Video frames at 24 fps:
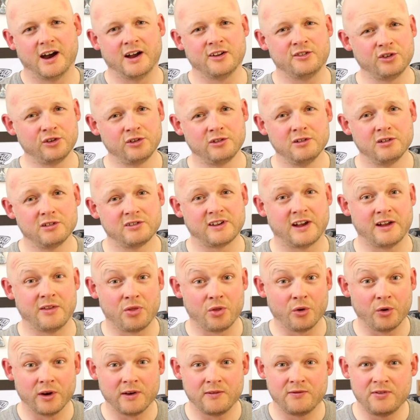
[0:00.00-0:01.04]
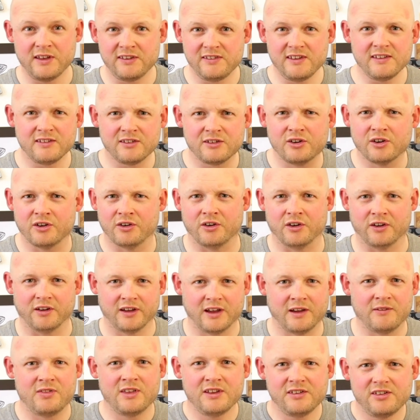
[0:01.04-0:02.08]
I just looked at and thought, if this is good,
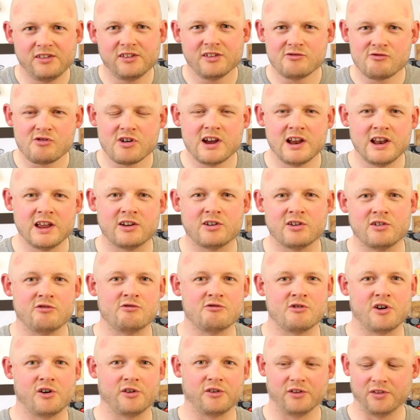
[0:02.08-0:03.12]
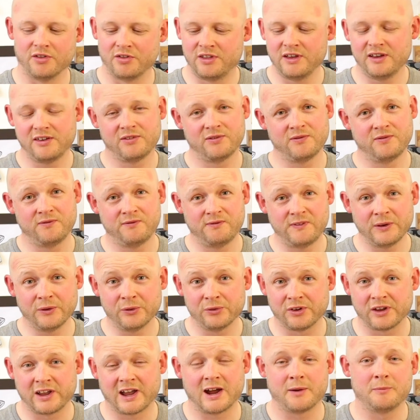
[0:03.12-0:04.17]
if this is a really good rod, this
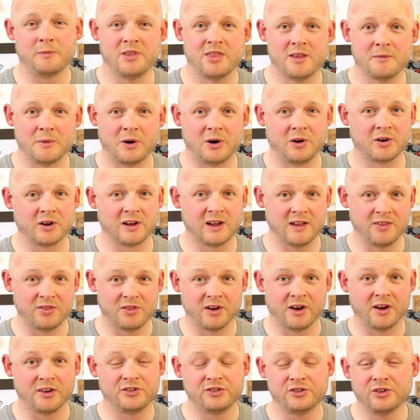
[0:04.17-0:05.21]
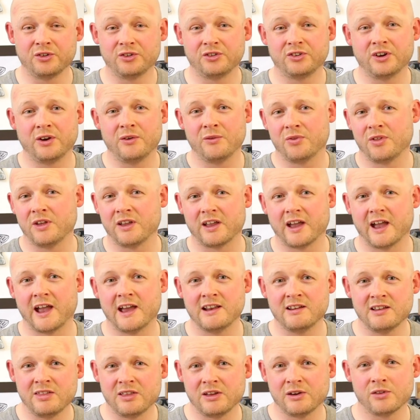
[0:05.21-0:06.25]
fills a gap in the market that I just don't think
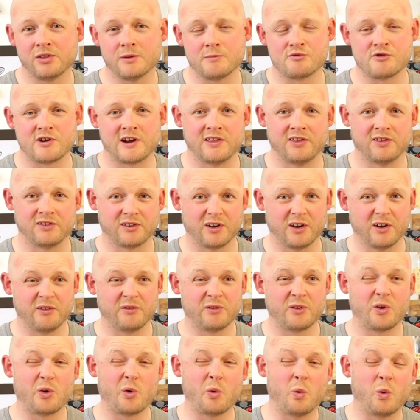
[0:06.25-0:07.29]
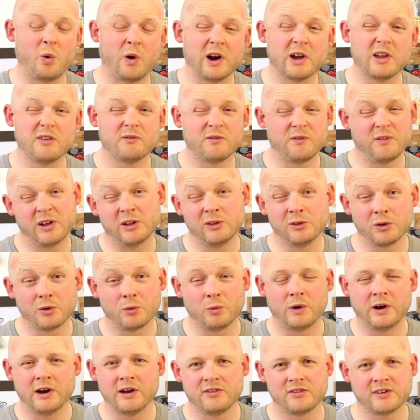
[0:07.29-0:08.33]
any of the other brands have quite filled
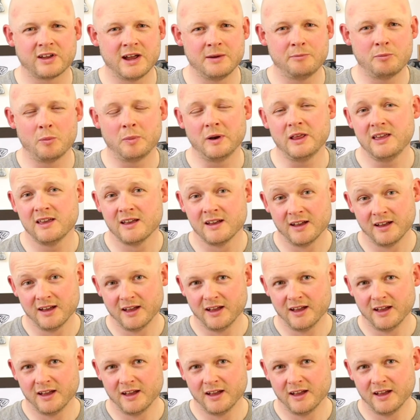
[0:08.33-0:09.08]
quite as capably.